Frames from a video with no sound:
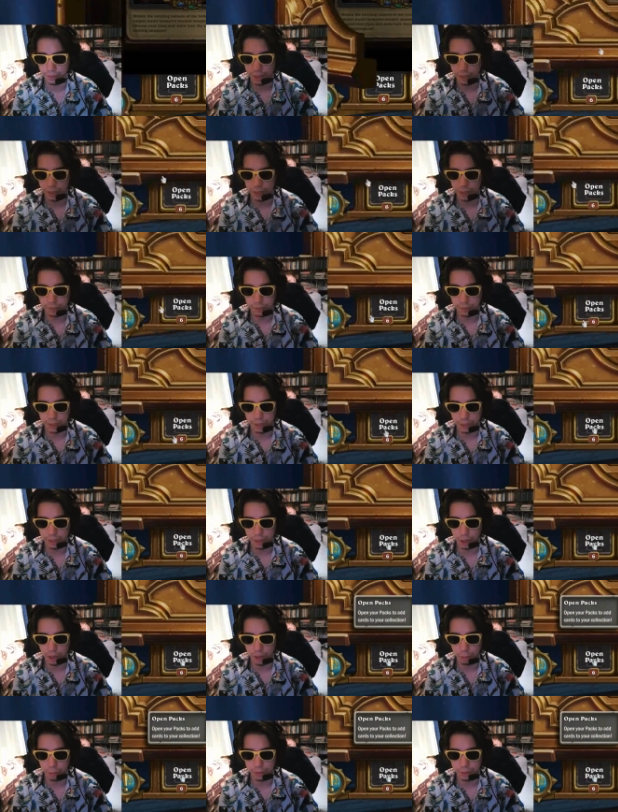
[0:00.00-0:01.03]
And we're gonna
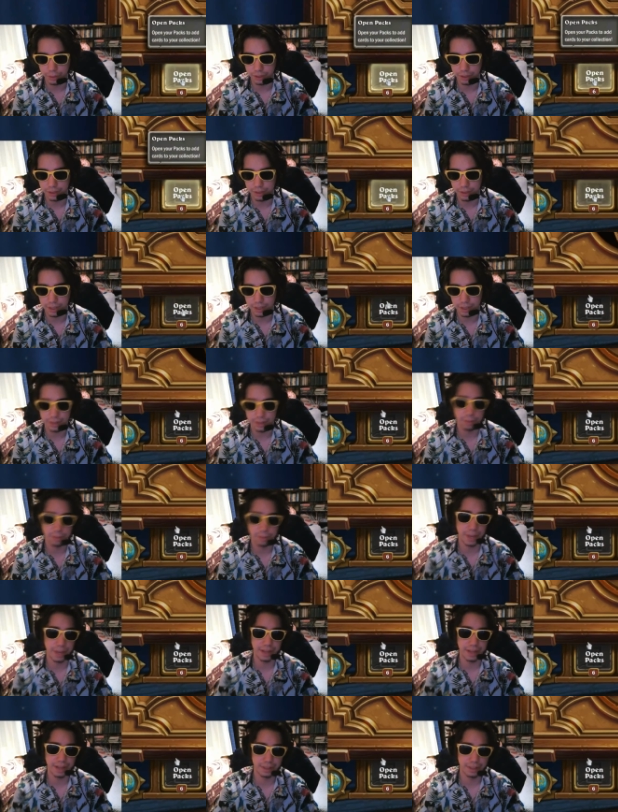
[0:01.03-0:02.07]
open the sixth pack